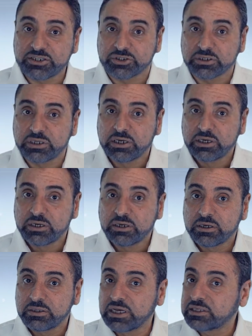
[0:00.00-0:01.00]
answered
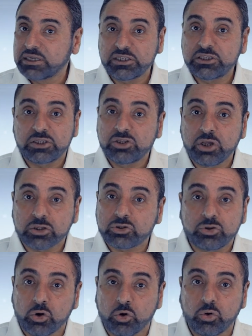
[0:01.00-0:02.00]
that he did
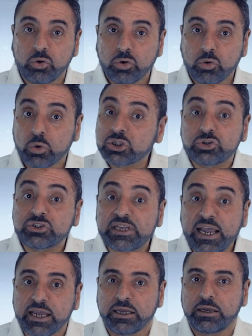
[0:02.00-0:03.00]
not know what to
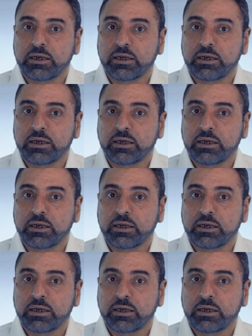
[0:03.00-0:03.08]
say.